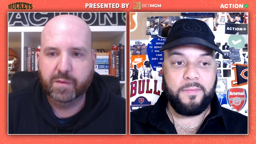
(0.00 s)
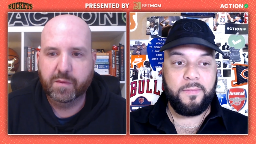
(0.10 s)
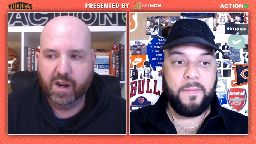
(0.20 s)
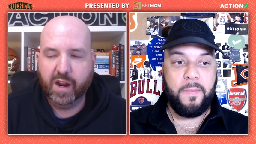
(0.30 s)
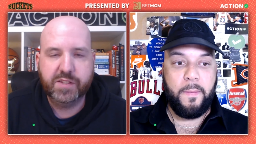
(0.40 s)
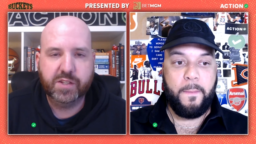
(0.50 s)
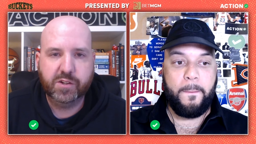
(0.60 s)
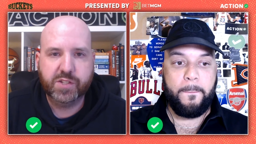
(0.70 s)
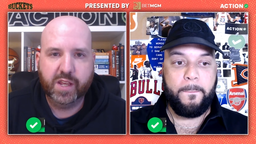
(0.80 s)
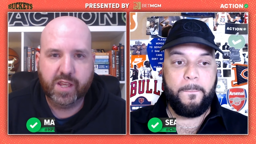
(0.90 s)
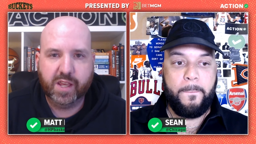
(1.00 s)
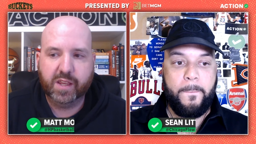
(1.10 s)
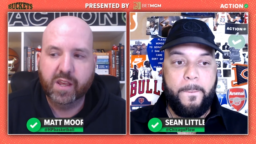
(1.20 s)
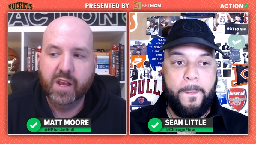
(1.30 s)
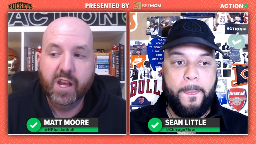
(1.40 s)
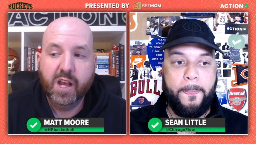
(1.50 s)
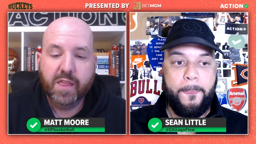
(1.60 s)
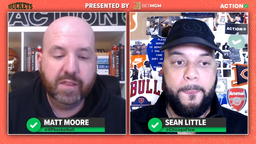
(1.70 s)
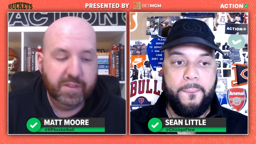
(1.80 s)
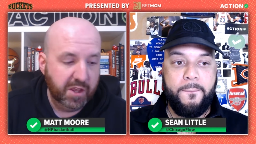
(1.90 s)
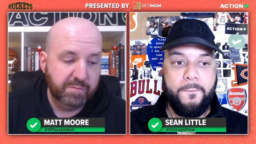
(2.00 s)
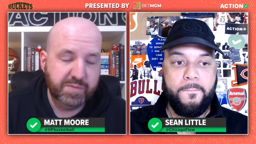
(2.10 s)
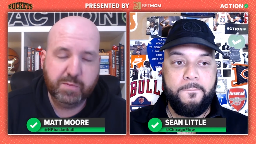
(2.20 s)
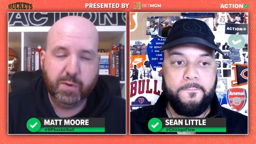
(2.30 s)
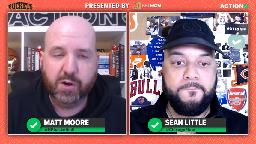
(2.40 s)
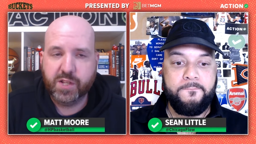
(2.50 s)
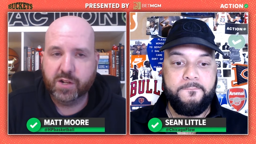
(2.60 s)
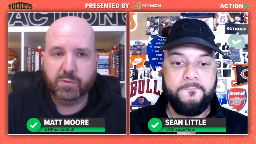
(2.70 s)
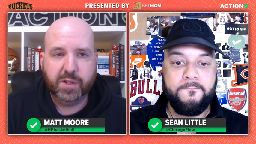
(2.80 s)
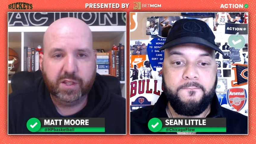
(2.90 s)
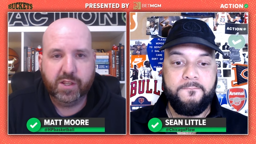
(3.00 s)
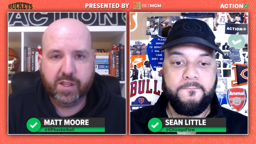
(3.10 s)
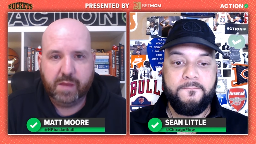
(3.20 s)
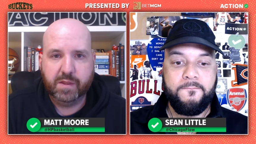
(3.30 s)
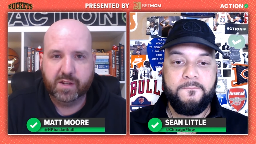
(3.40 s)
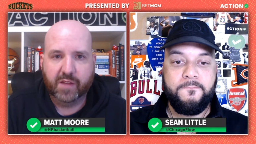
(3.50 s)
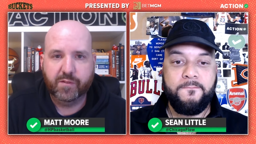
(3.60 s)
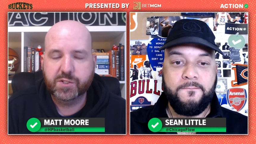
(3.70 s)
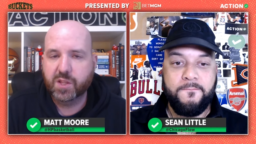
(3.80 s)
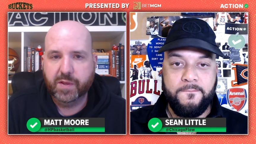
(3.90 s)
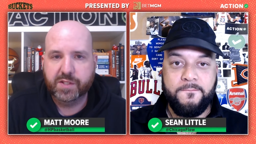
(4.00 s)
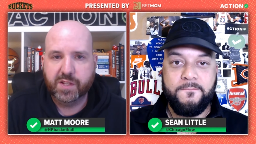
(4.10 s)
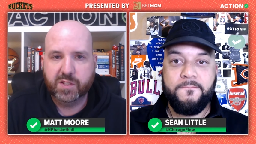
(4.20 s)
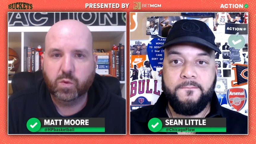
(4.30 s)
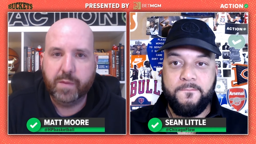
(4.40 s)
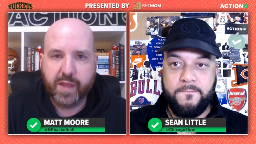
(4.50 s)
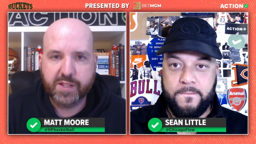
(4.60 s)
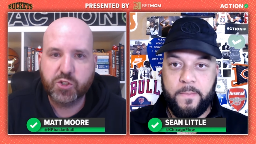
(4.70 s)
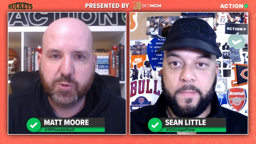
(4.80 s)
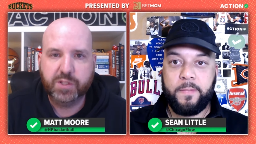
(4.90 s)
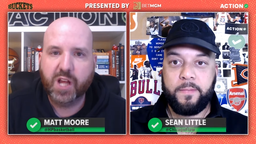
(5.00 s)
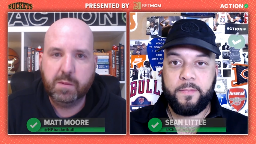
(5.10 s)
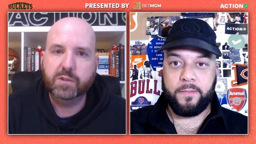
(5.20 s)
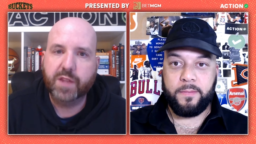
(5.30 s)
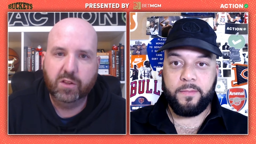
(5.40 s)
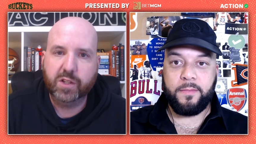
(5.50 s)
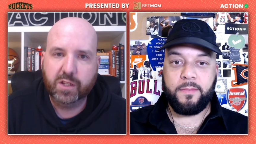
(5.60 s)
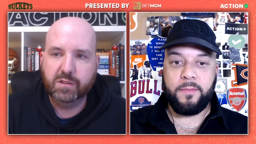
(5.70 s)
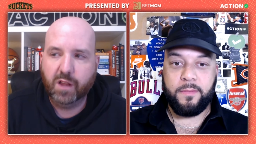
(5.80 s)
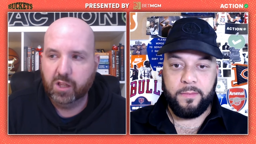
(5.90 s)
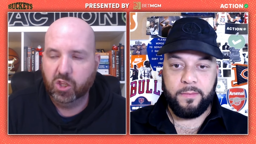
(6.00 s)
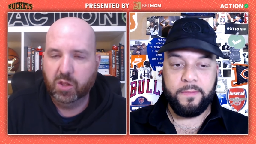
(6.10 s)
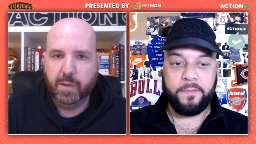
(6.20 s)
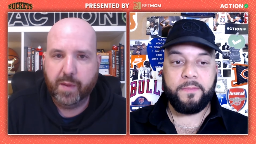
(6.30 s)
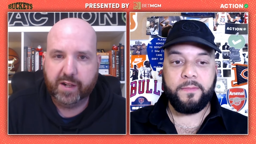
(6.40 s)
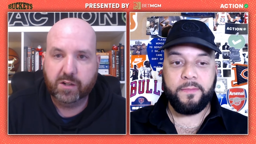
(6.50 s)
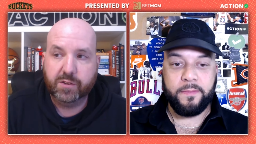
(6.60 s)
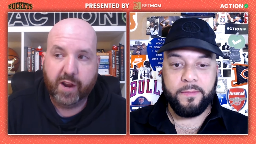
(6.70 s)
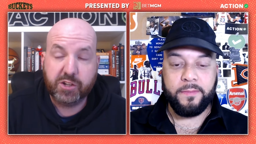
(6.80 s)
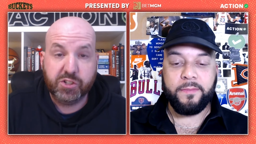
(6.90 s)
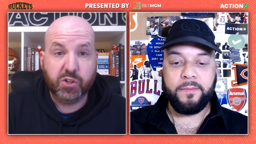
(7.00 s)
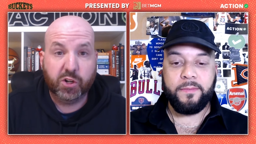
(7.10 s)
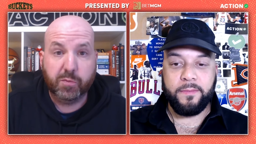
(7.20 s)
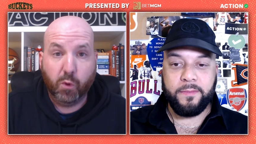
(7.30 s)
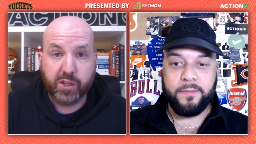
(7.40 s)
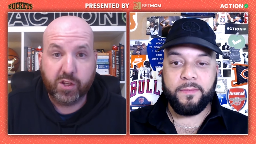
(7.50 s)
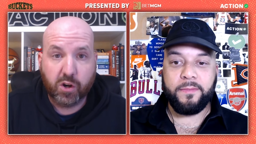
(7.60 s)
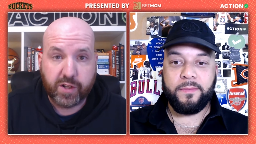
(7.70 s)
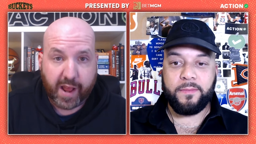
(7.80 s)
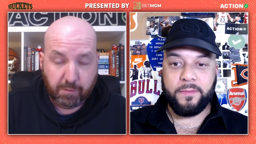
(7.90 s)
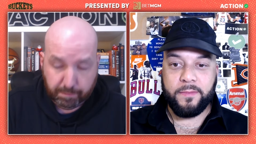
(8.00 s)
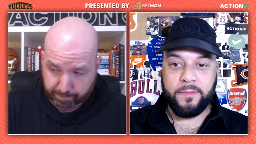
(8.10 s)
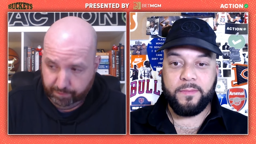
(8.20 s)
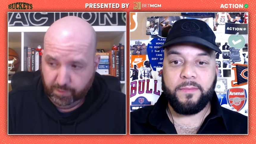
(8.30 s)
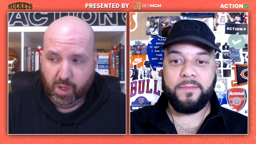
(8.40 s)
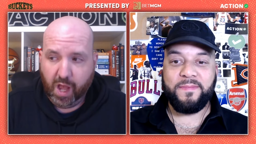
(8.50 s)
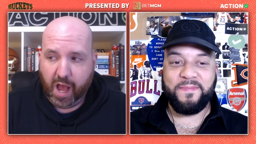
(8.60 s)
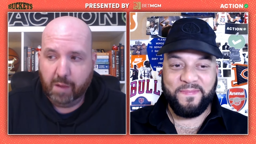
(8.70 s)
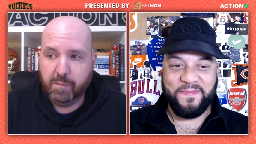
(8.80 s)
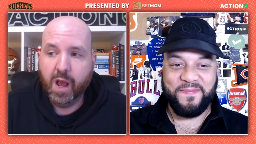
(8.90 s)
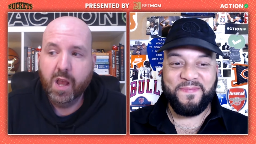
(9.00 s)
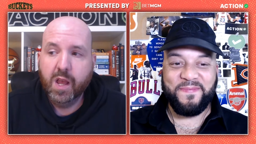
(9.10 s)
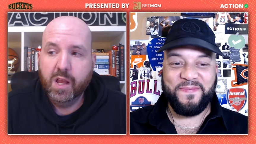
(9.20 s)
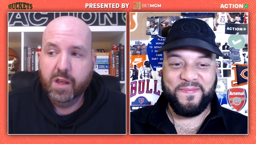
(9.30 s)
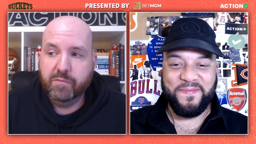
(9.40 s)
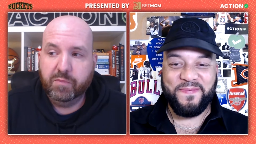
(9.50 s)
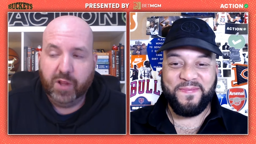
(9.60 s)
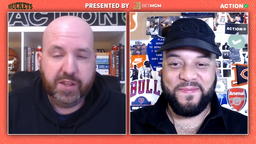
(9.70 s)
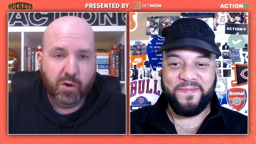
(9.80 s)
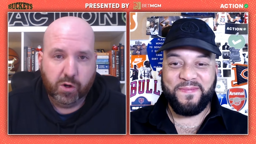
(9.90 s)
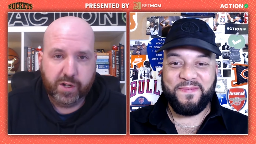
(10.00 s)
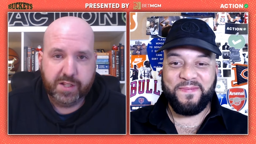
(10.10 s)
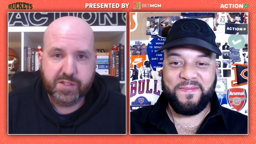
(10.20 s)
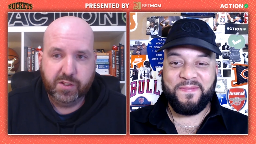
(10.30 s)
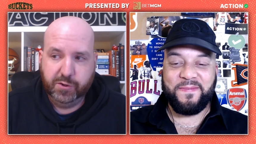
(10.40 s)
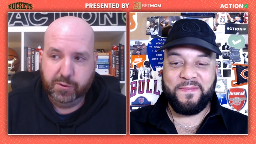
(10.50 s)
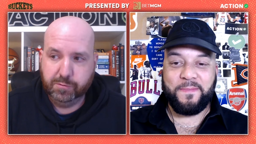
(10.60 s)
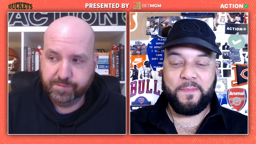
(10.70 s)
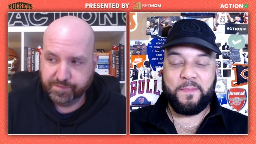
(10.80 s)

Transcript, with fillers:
Speaker 1: All right, so you're taking you know, Spurs had a really good game the other night versus the Pistons. Wemby has a triple double. They look a, a, little bit better. They're actually starting a point guard now. Um, playing the Hornets, who